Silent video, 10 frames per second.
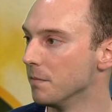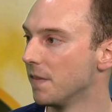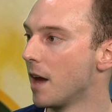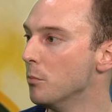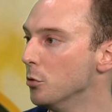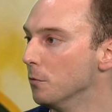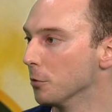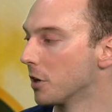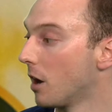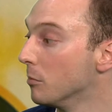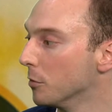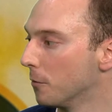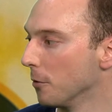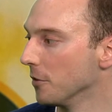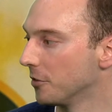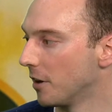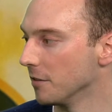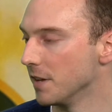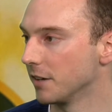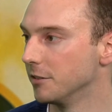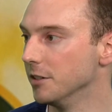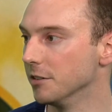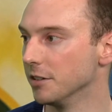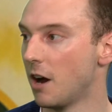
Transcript: that move would come before the start of next season.